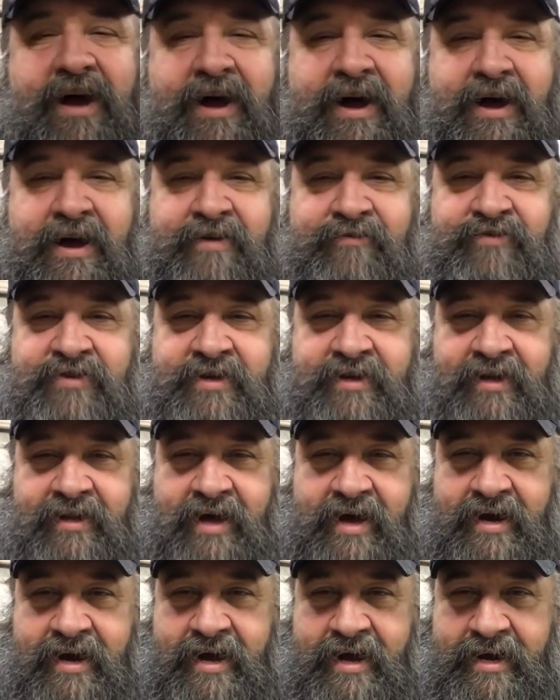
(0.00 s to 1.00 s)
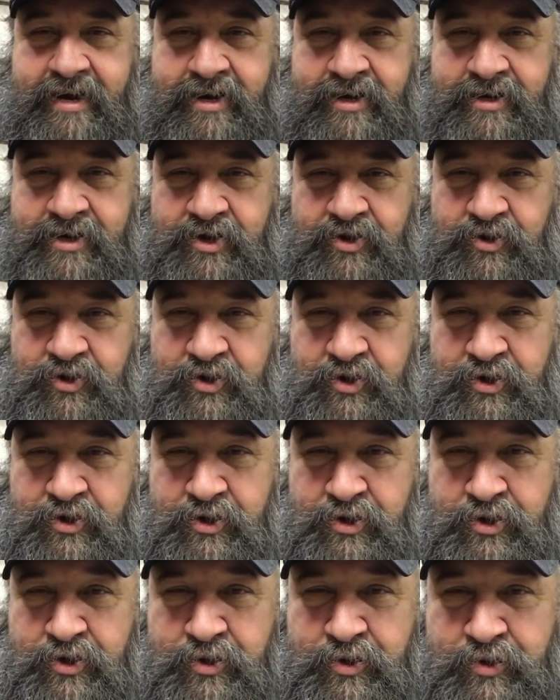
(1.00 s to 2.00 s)
ah, I've seen a lot of hate on
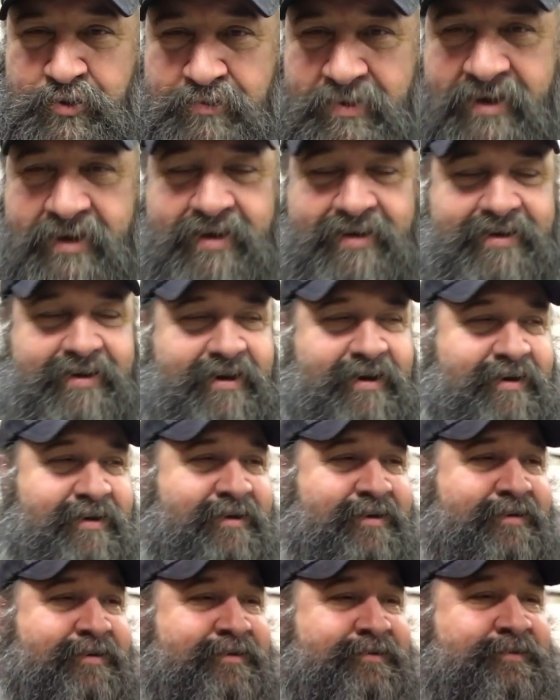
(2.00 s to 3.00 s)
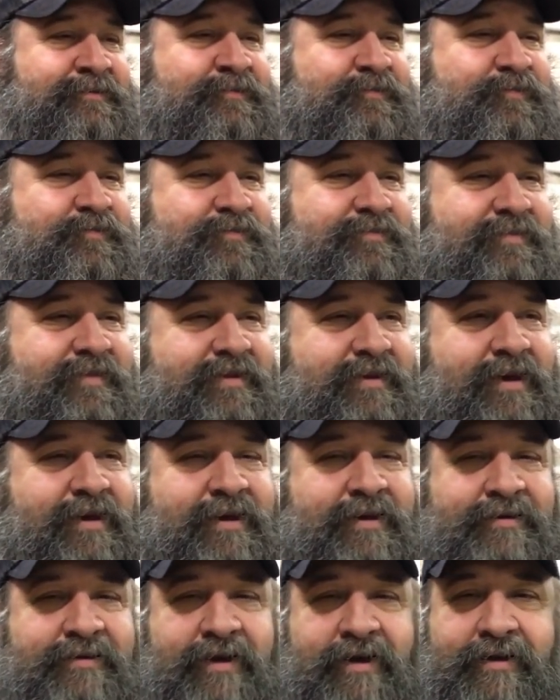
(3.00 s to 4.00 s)
YouTube. Uh,
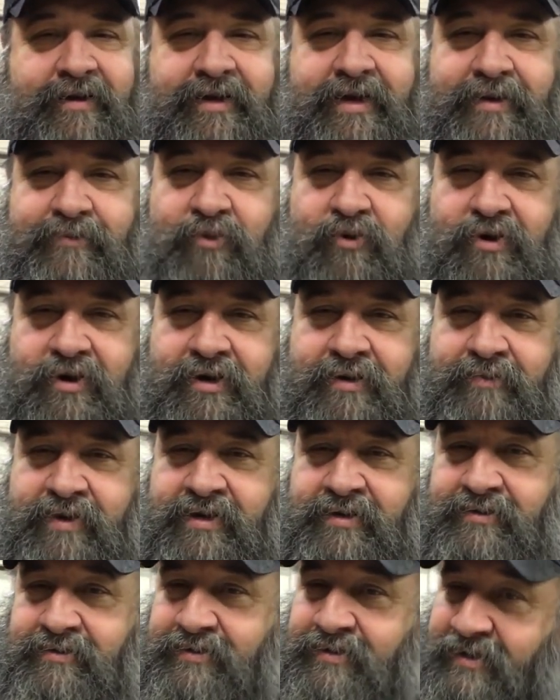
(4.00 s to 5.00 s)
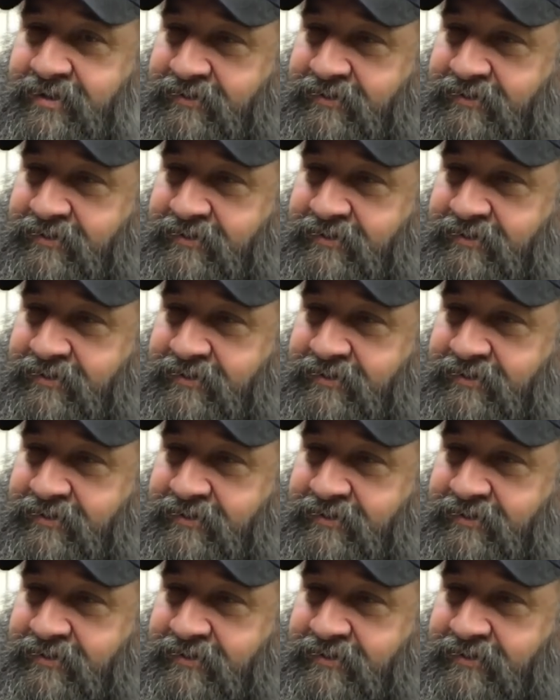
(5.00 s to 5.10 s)
yeah, got keyboard commanders